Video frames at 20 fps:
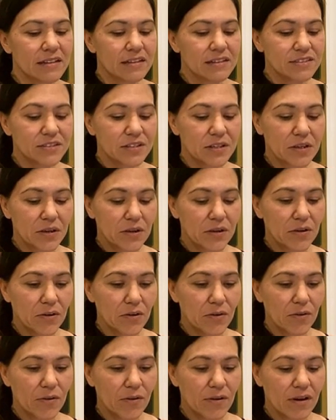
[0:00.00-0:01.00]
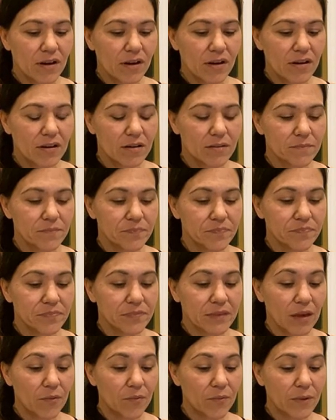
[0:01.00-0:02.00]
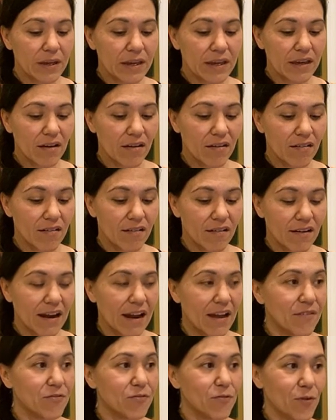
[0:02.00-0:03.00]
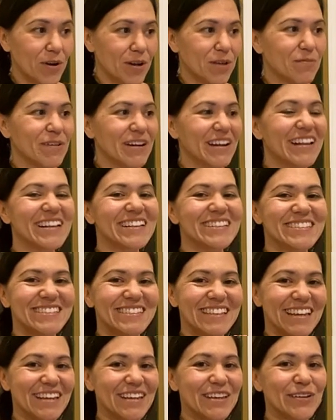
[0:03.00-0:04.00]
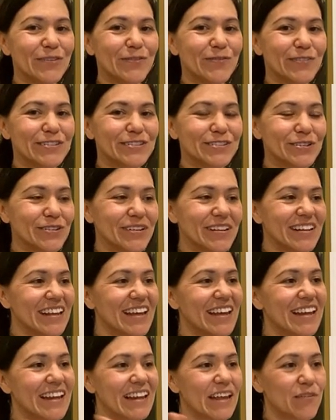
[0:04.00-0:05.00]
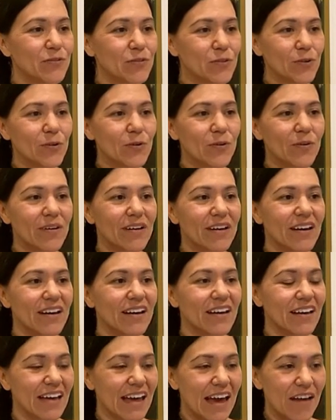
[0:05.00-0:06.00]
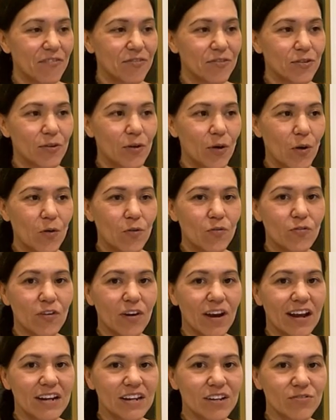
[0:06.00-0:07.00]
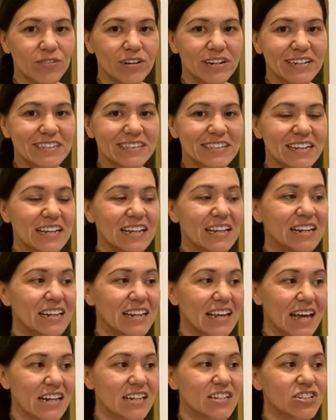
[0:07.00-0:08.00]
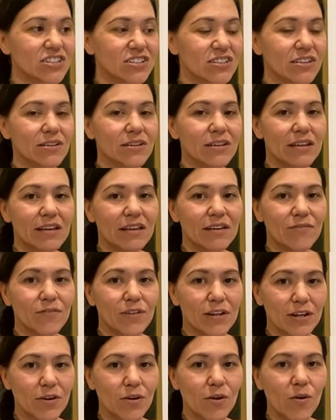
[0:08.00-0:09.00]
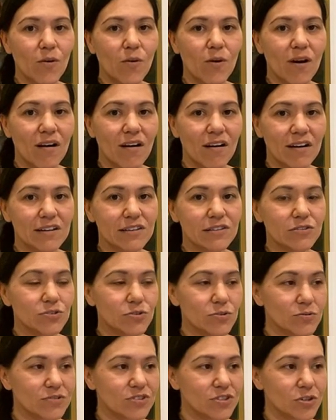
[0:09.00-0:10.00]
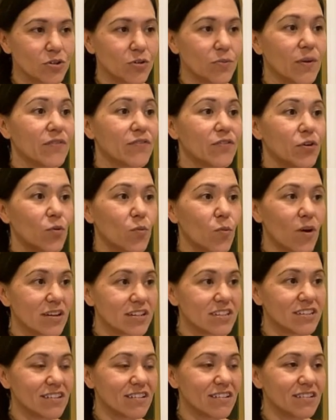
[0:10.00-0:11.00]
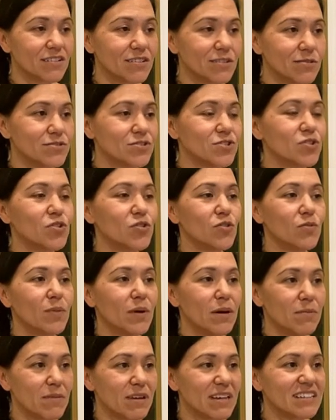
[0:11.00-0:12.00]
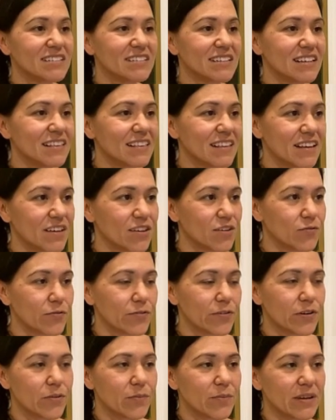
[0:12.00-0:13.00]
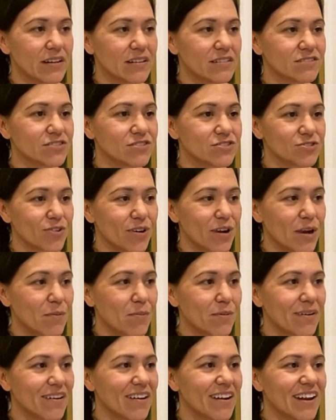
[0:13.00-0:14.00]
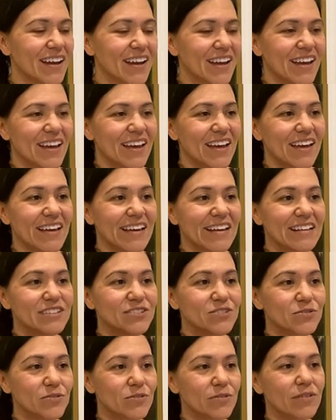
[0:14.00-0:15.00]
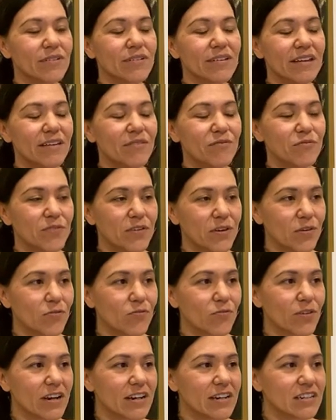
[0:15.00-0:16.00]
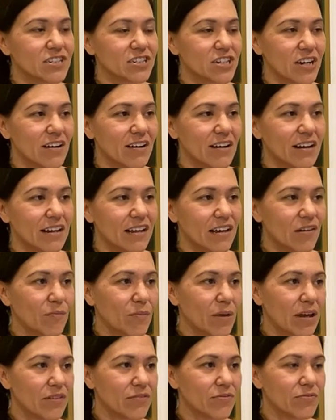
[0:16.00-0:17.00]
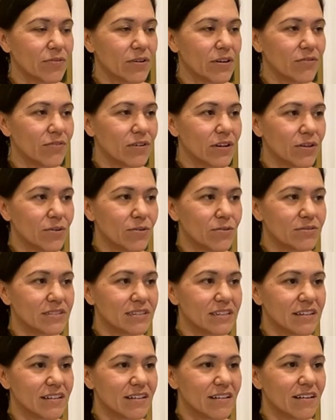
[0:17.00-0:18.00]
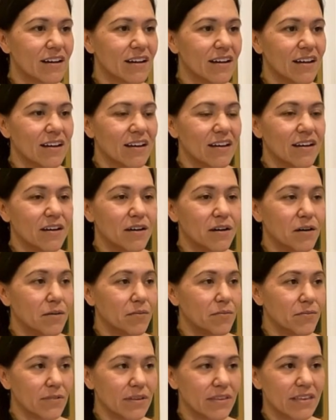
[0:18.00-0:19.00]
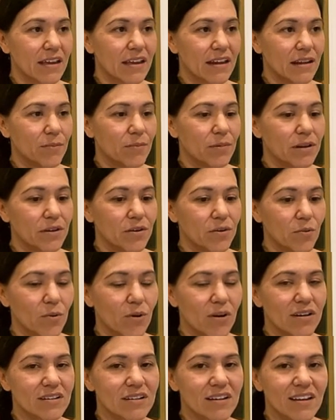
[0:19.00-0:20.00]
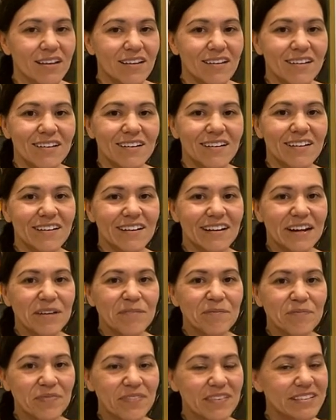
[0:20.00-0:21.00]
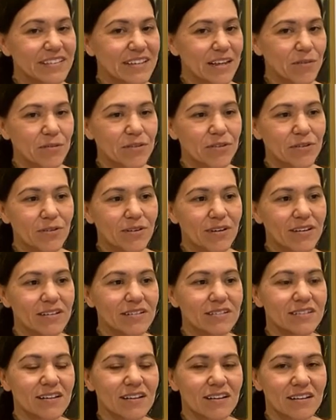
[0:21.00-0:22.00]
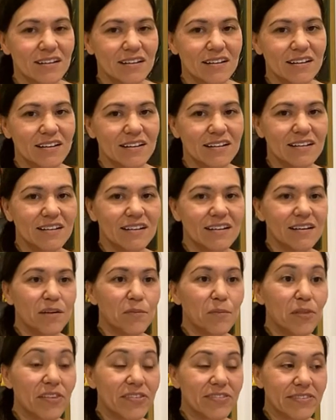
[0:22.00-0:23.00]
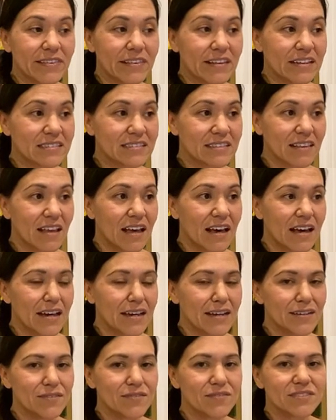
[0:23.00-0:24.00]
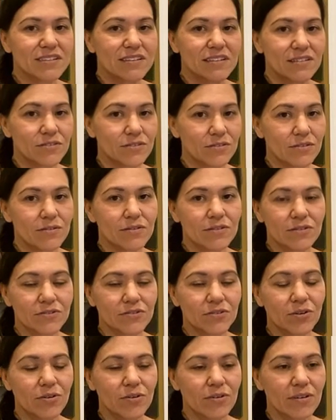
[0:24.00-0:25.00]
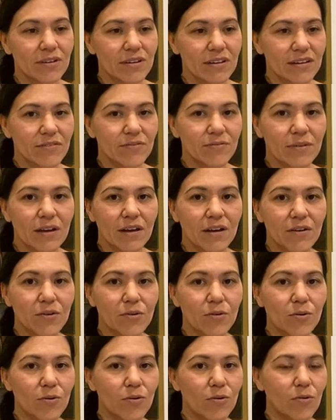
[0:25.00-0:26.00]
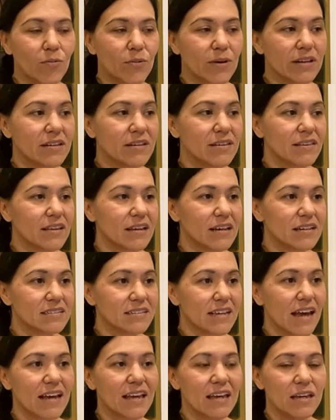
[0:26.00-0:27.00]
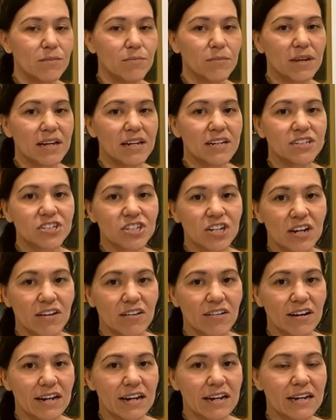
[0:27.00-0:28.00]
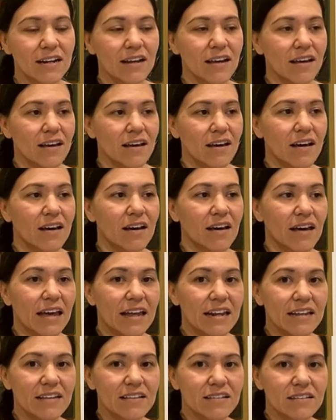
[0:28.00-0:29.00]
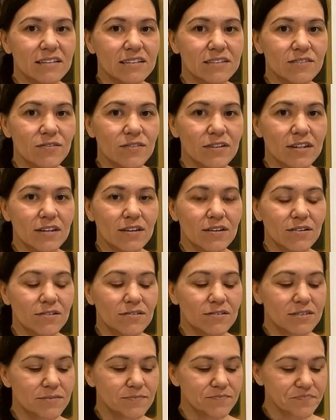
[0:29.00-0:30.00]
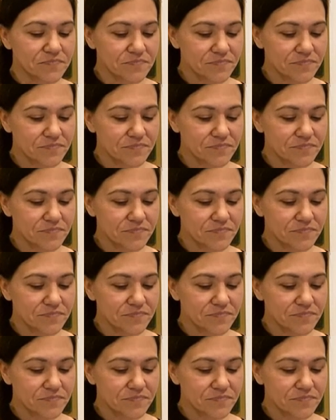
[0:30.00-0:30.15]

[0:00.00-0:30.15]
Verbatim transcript: So um, we are at 40 minutes. Thank you for tuning in. If you uh, have to go for any reason, catch the video on YouTube. If you're watching on YouTube, amazing. Thank you for being a subscriber. And you can feel free to share any of my free videos here um, with anybody you want. All right, and same with you guys on um, these lives. You, are totally uh, cool with uh, tagging me, sharing uh, any of these videos.